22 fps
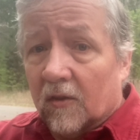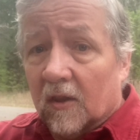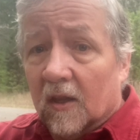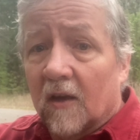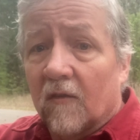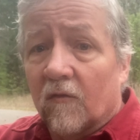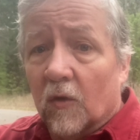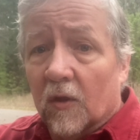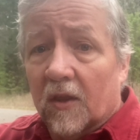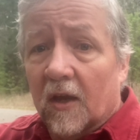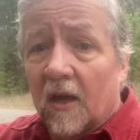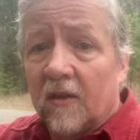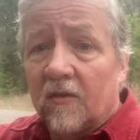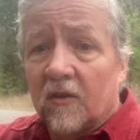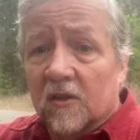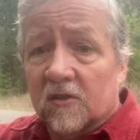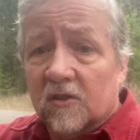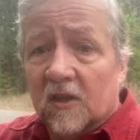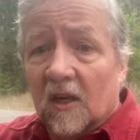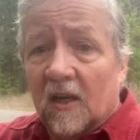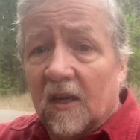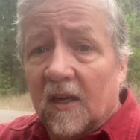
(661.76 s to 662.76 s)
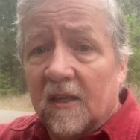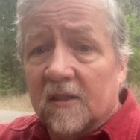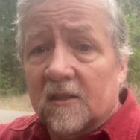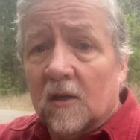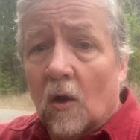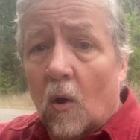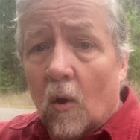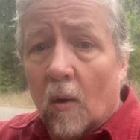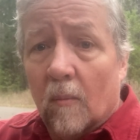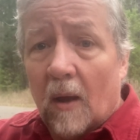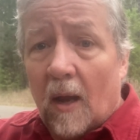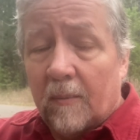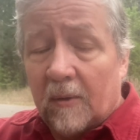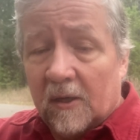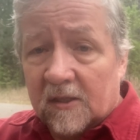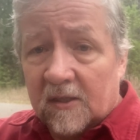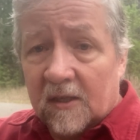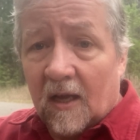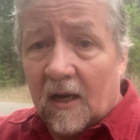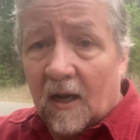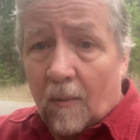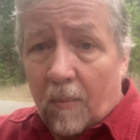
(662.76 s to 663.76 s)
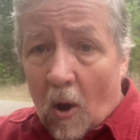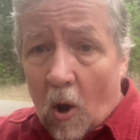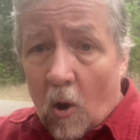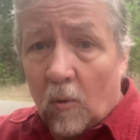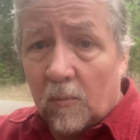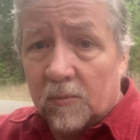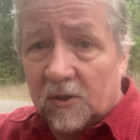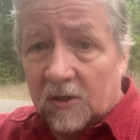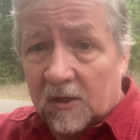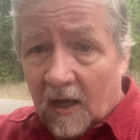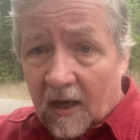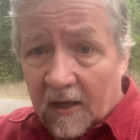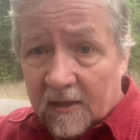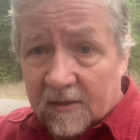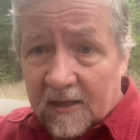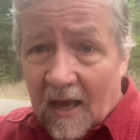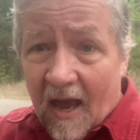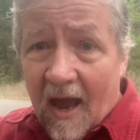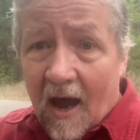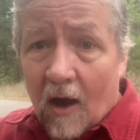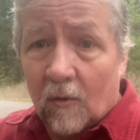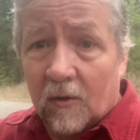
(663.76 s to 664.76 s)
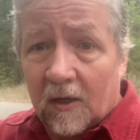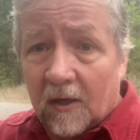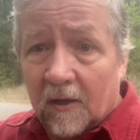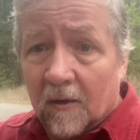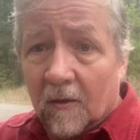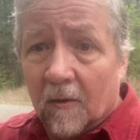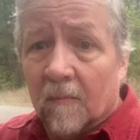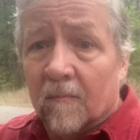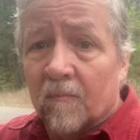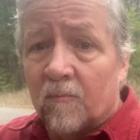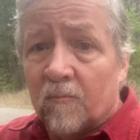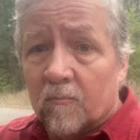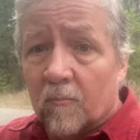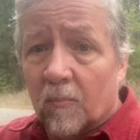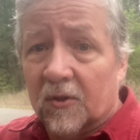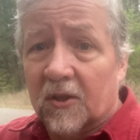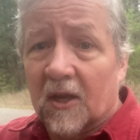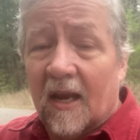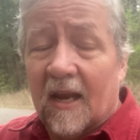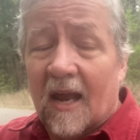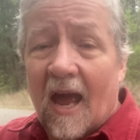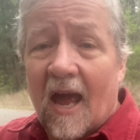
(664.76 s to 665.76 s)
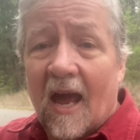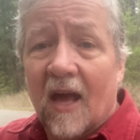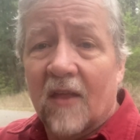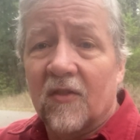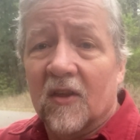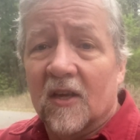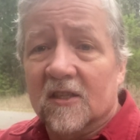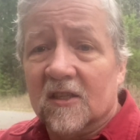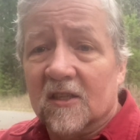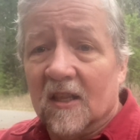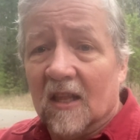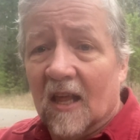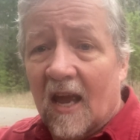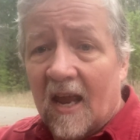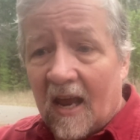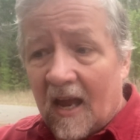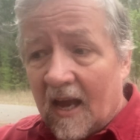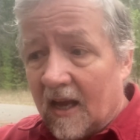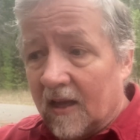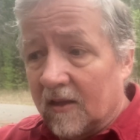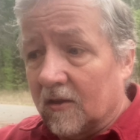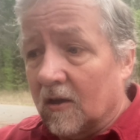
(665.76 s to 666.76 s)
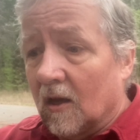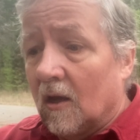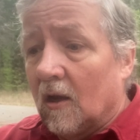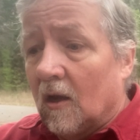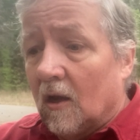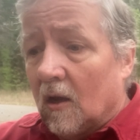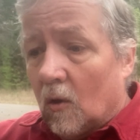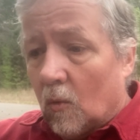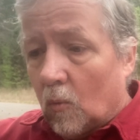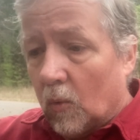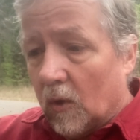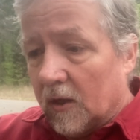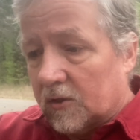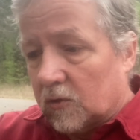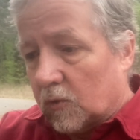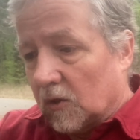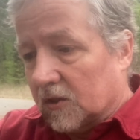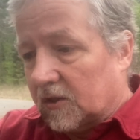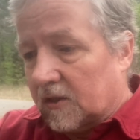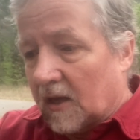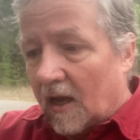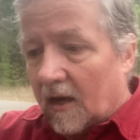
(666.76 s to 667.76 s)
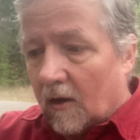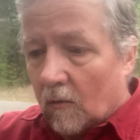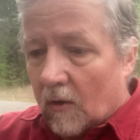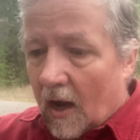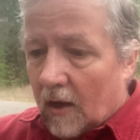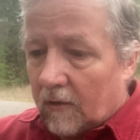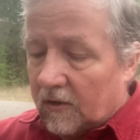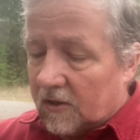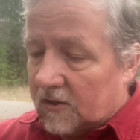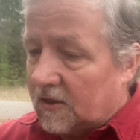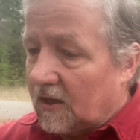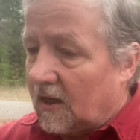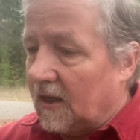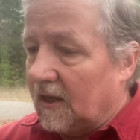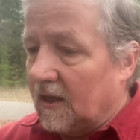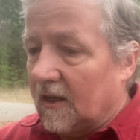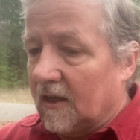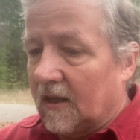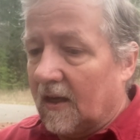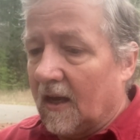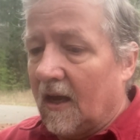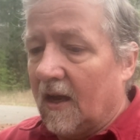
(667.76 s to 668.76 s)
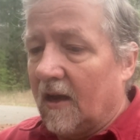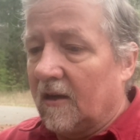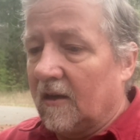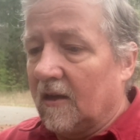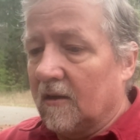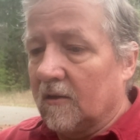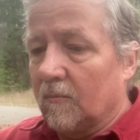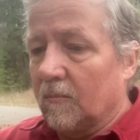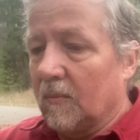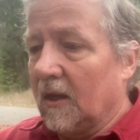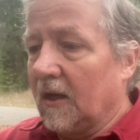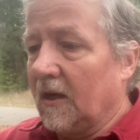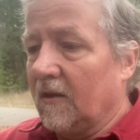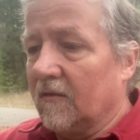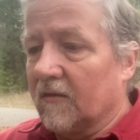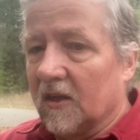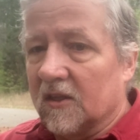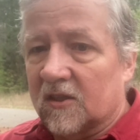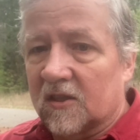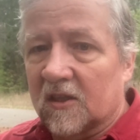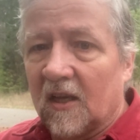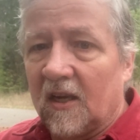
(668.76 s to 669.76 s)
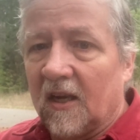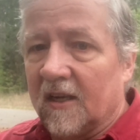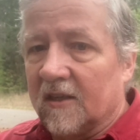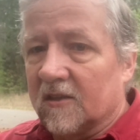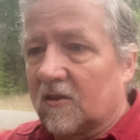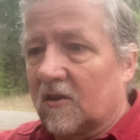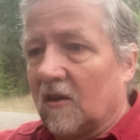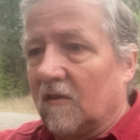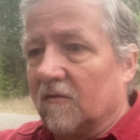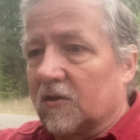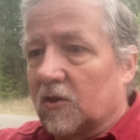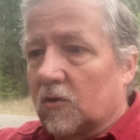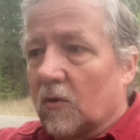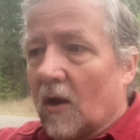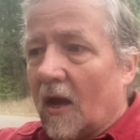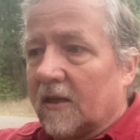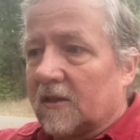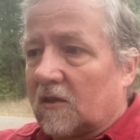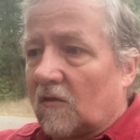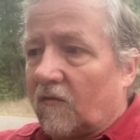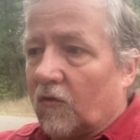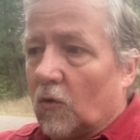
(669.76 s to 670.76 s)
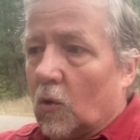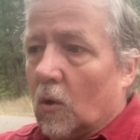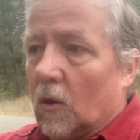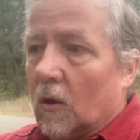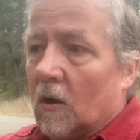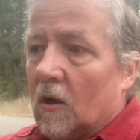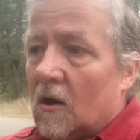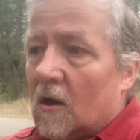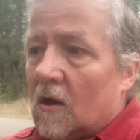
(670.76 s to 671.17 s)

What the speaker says: live within the cities or maybe set up homesteads out here, but they had this land which was set around the city. And again, many of these cities could have stretched for